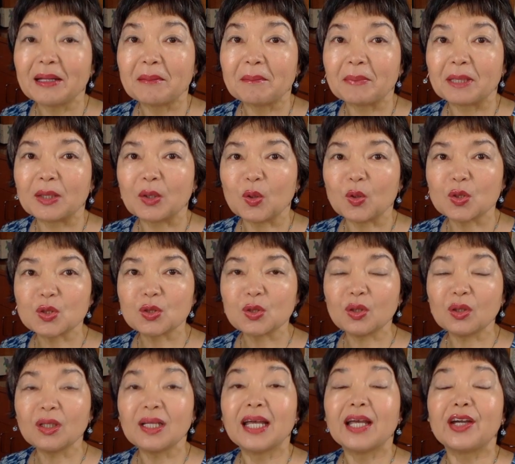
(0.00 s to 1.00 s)
but
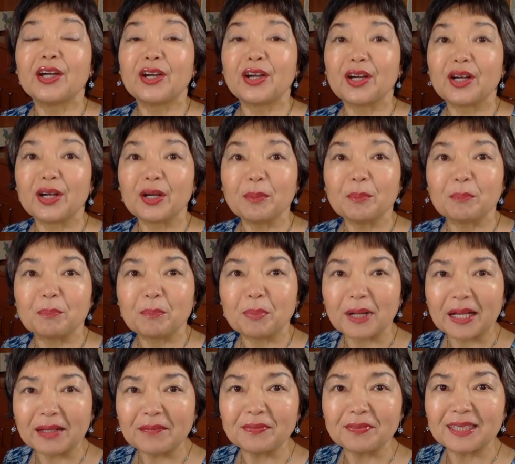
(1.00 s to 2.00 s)
also her
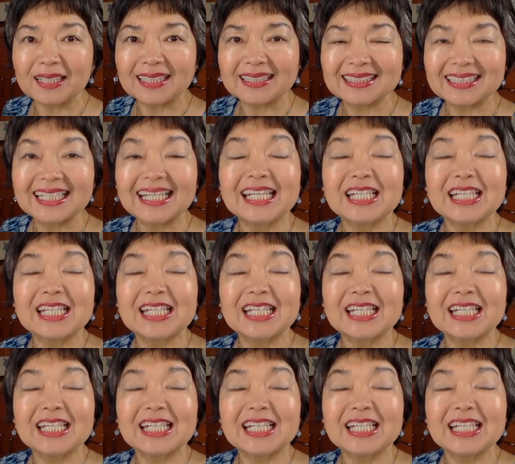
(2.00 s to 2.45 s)
braveness.